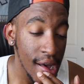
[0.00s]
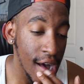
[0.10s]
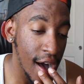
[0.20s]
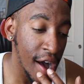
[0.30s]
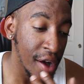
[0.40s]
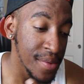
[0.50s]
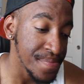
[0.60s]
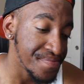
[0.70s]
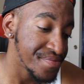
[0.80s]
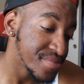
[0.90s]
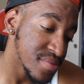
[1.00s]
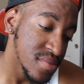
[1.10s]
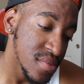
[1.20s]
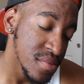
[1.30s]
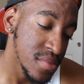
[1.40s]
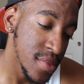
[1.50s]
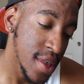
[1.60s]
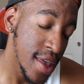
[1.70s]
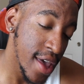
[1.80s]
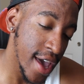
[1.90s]

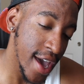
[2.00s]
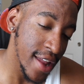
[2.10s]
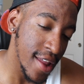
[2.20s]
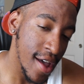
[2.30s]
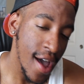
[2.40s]
And